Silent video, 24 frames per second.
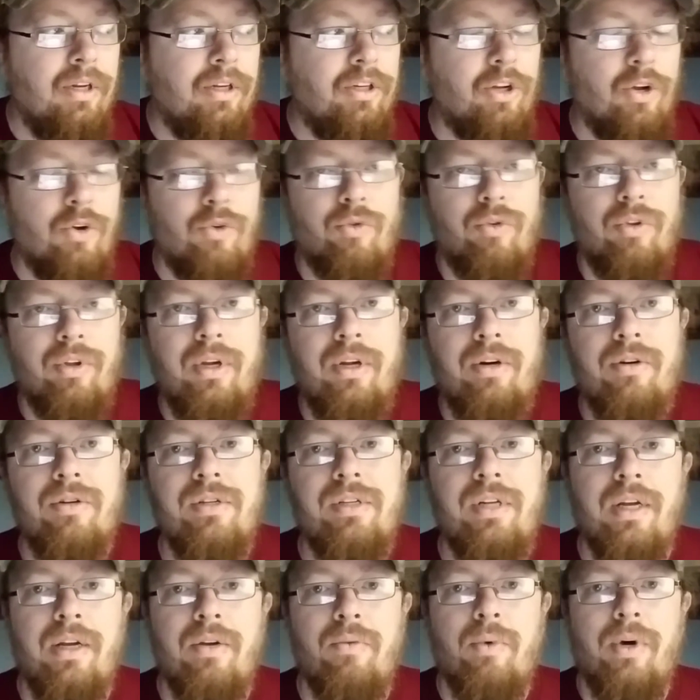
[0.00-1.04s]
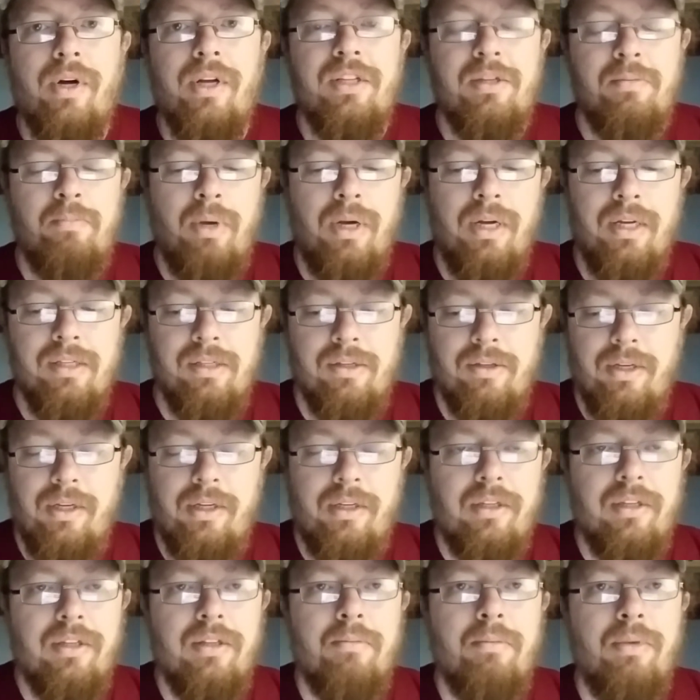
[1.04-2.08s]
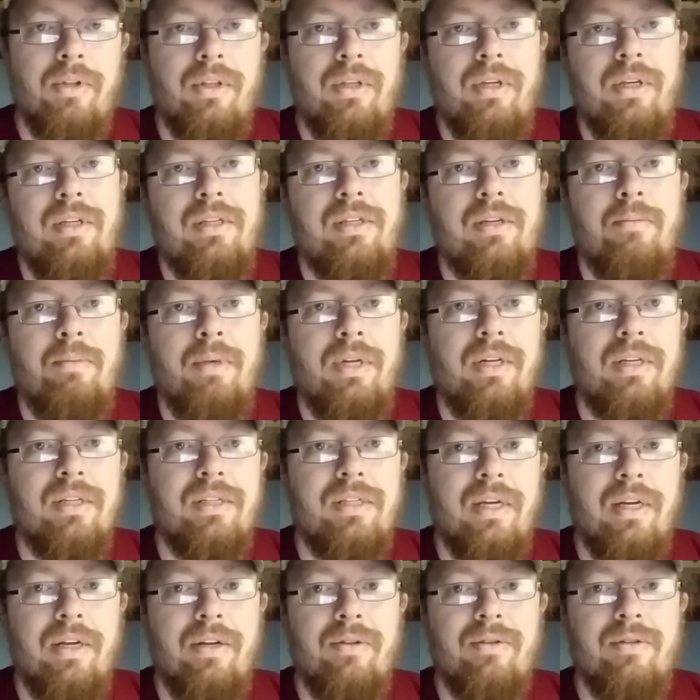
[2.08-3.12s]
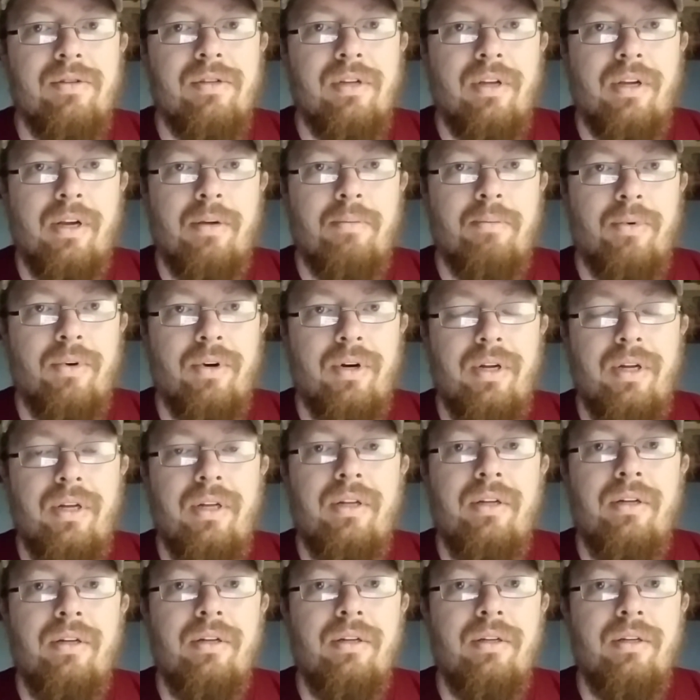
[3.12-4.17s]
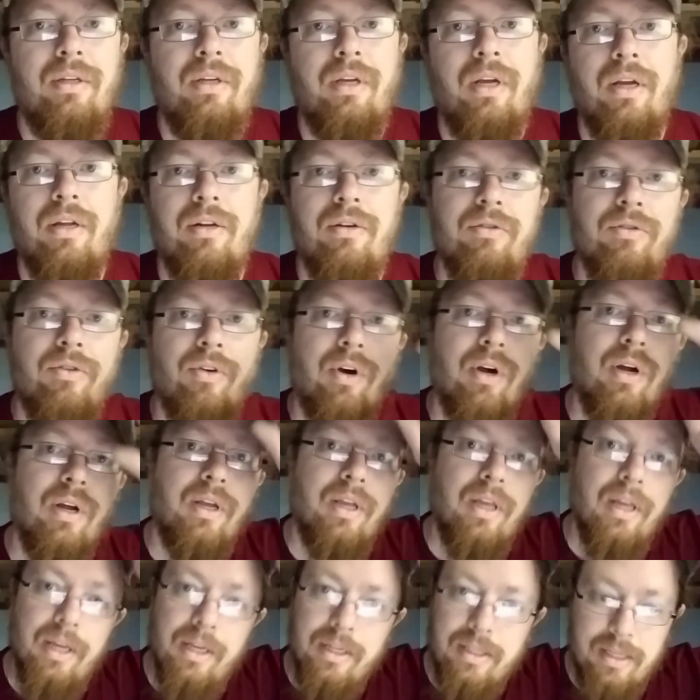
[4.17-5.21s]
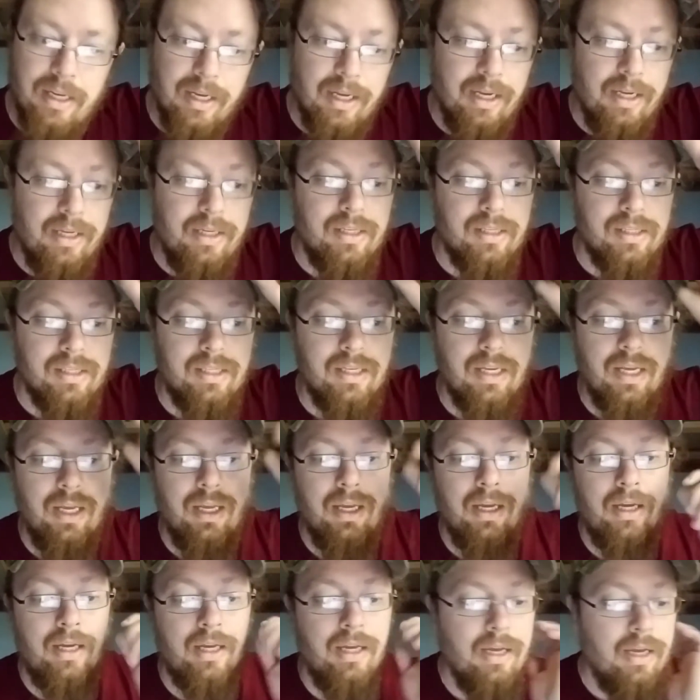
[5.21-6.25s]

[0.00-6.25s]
don't really understand why it's puzzling to the police. I mean, it sounds like a pretty cut and dry case, I hate to say,